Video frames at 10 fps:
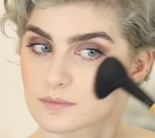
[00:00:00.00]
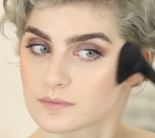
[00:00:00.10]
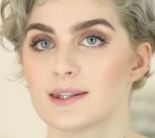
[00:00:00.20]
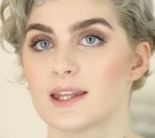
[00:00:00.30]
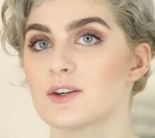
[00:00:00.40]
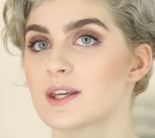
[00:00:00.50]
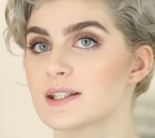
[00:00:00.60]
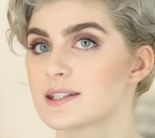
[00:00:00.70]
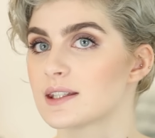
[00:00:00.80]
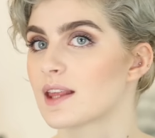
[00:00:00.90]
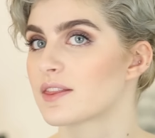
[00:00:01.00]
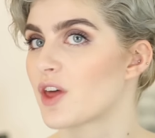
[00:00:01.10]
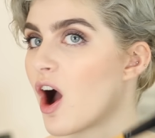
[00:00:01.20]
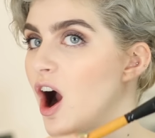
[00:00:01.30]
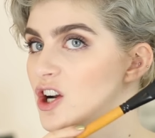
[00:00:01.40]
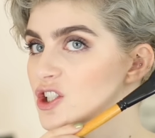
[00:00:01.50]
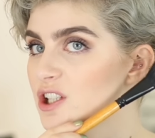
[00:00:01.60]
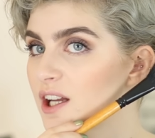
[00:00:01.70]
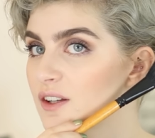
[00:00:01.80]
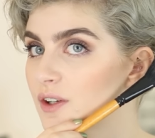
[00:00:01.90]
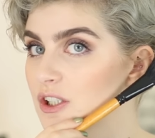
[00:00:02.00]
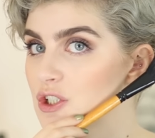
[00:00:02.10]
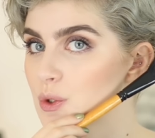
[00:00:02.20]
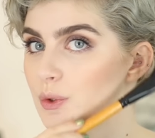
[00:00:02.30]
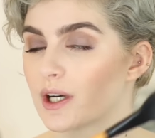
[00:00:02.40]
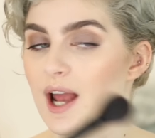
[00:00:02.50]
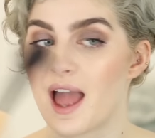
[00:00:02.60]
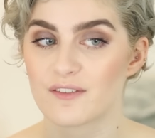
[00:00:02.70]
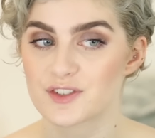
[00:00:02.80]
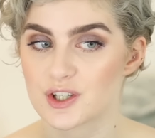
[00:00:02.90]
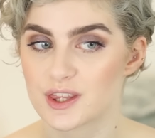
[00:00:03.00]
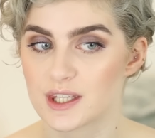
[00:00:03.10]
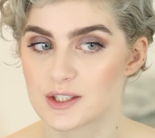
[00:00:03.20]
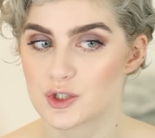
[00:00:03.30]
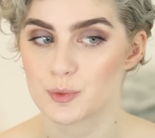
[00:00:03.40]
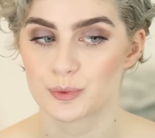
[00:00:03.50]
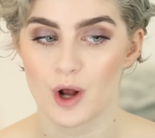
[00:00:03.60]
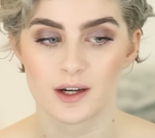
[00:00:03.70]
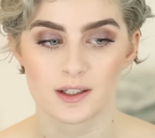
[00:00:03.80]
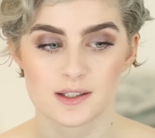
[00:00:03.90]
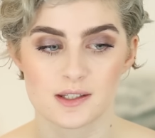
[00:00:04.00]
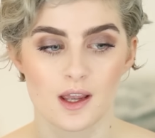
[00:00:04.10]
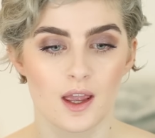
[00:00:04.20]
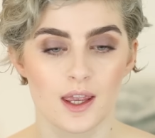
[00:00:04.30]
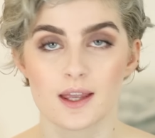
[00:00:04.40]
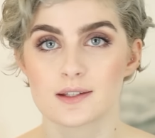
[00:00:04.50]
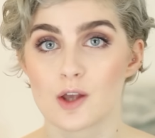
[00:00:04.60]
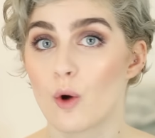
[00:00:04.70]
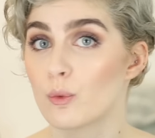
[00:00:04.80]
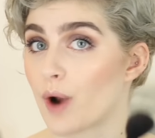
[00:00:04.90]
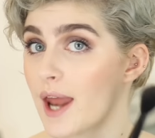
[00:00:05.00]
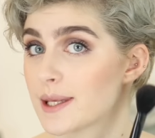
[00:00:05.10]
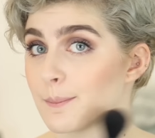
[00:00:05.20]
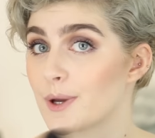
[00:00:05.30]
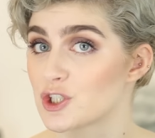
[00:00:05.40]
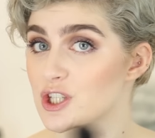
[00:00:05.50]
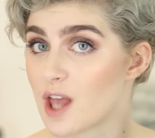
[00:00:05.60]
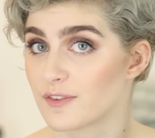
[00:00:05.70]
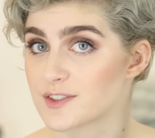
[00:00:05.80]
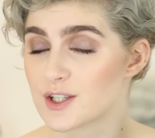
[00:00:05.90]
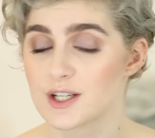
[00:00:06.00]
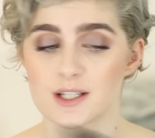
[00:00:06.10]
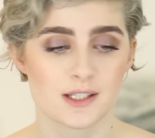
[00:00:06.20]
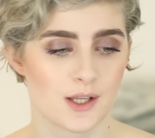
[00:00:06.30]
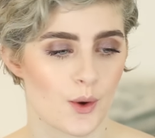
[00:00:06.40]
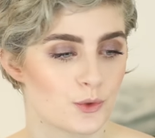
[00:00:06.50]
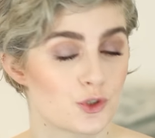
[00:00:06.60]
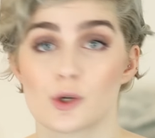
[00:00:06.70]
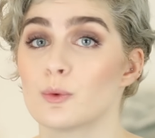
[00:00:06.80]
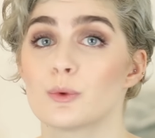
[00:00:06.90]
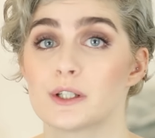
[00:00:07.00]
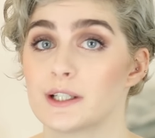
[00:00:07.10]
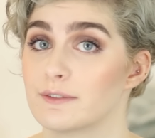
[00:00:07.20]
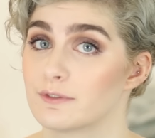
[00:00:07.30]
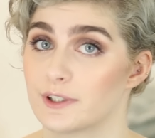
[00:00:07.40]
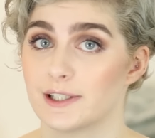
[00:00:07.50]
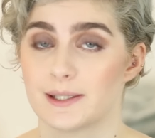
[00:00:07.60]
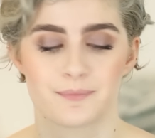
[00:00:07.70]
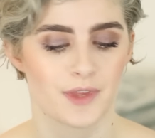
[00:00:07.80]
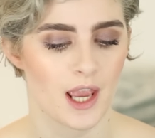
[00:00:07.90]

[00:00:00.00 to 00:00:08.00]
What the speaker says: And then you can see that the harsh line of contour after these two products is already much softer, so don't worry, really.